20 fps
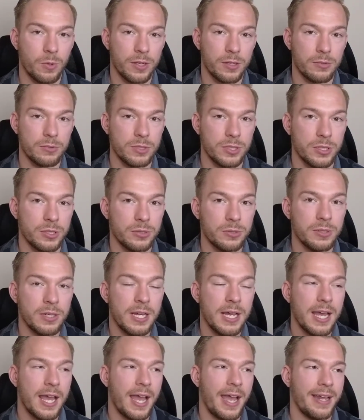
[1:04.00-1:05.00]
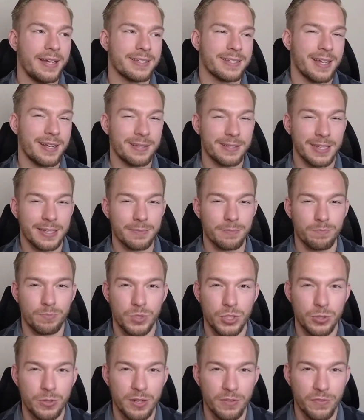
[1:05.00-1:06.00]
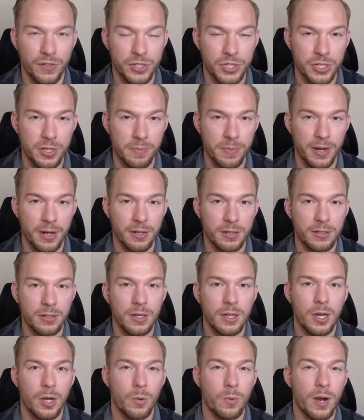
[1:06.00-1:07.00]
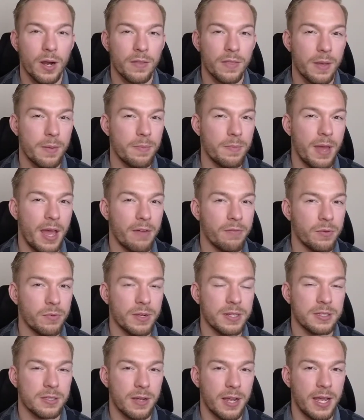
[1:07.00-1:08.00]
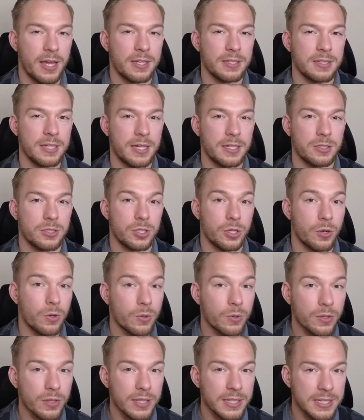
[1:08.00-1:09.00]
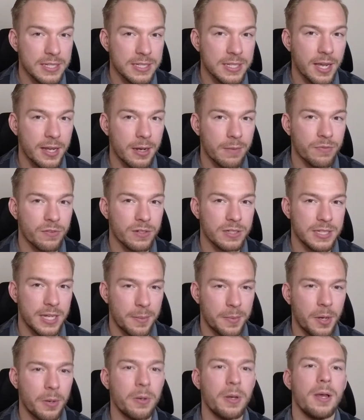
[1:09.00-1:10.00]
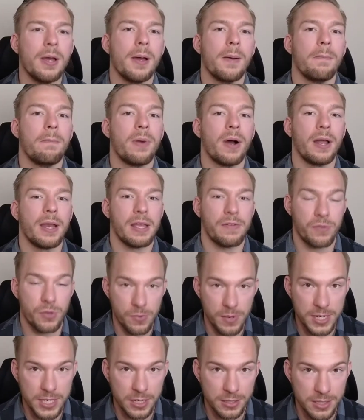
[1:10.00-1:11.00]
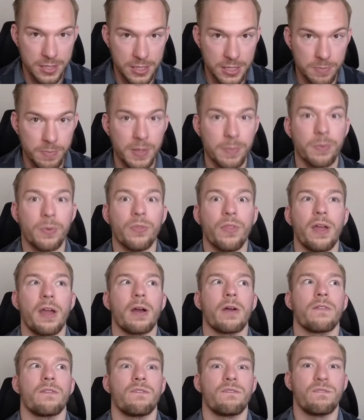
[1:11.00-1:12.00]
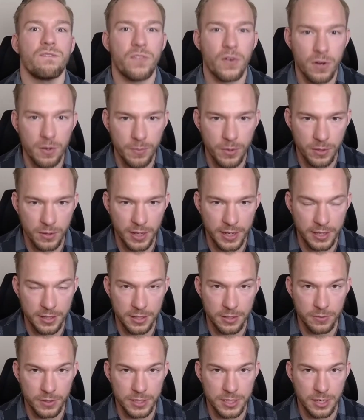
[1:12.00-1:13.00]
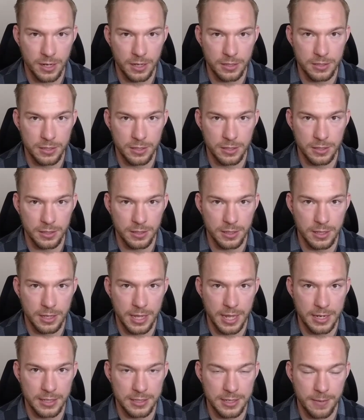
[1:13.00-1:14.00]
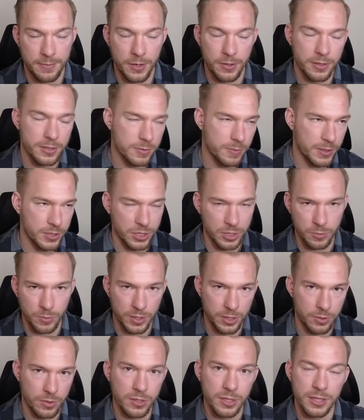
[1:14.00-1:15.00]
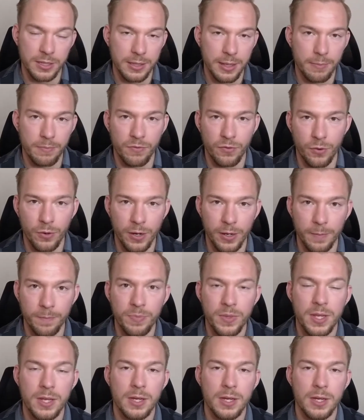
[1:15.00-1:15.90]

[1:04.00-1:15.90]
what you do. And it's kind of like shooting fish in a barrel where they haven't raised their hand yet totally to sign up for a demo. But if you reach out to these people, they are far more likely to, to get a demo, especially when you clean them for